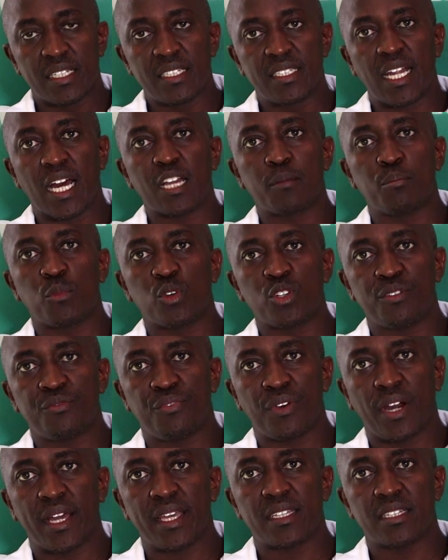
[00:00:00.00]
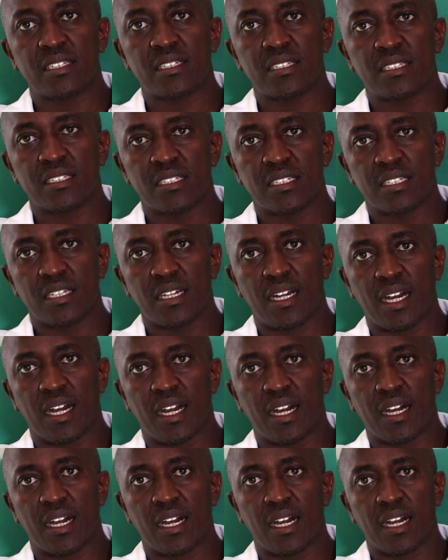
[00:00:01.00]
drug-modifying
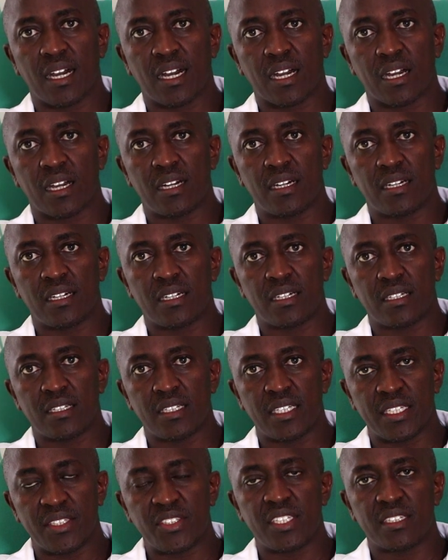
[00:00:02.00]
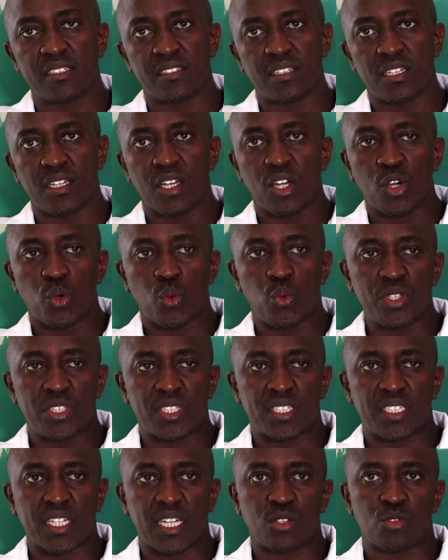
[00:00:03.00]
agents
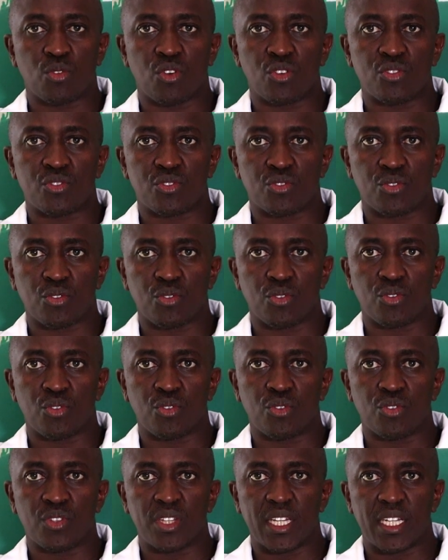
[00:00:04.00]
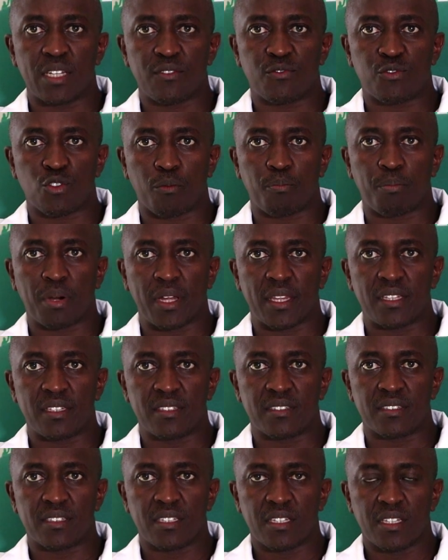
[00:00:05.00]
which try to control the
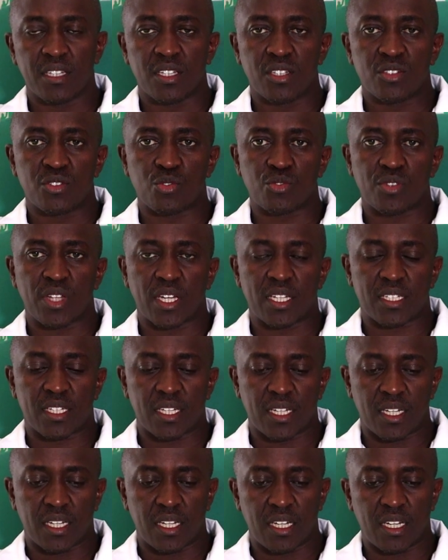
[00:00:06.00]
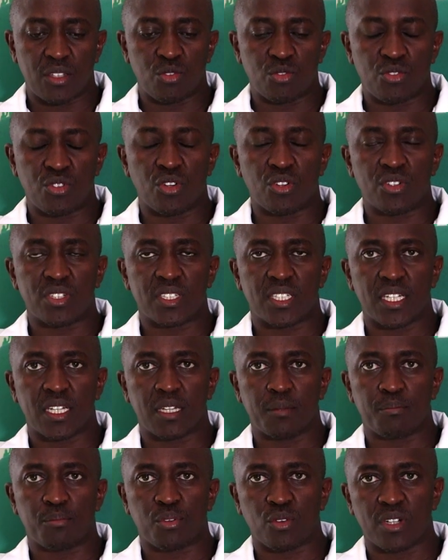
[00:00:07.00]
nephropathies, so that you don't
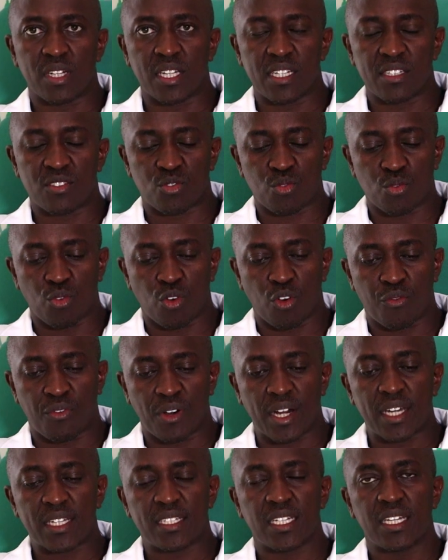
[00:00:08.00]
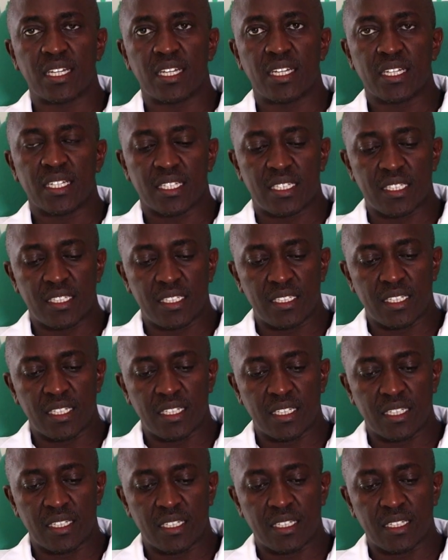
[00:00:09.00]
progress to overt
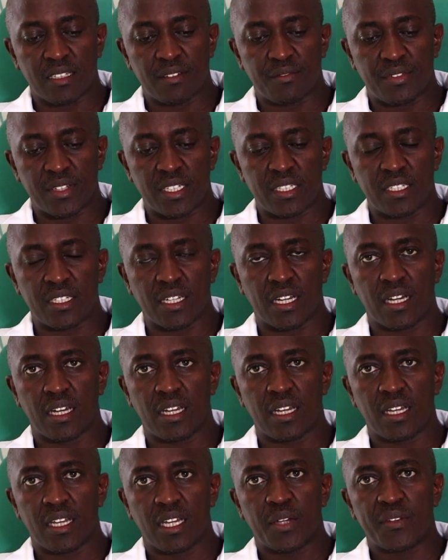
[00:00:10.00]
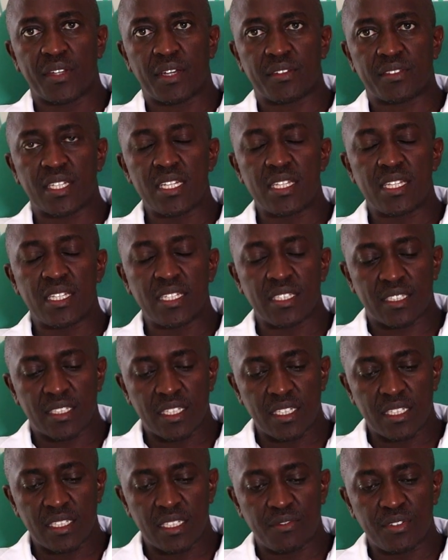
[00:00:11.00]
kidney failure. We have said these
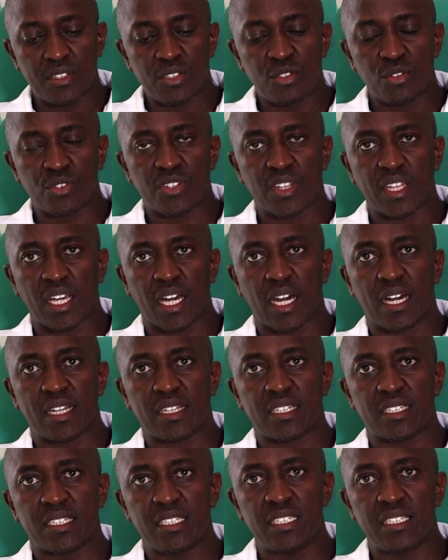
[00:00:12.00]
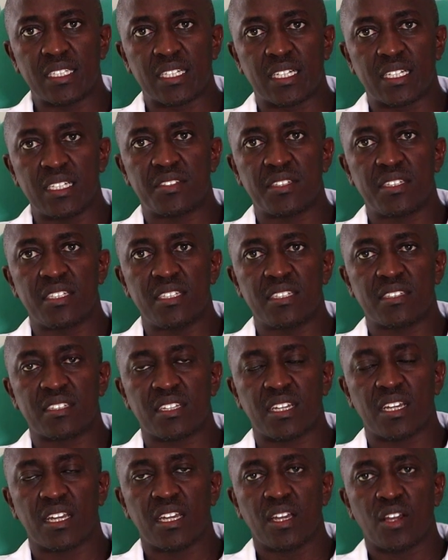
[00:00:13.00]
individuals, they are at increased
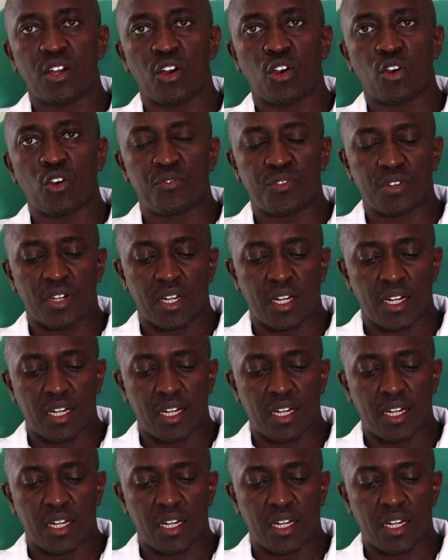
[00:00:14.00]
risk of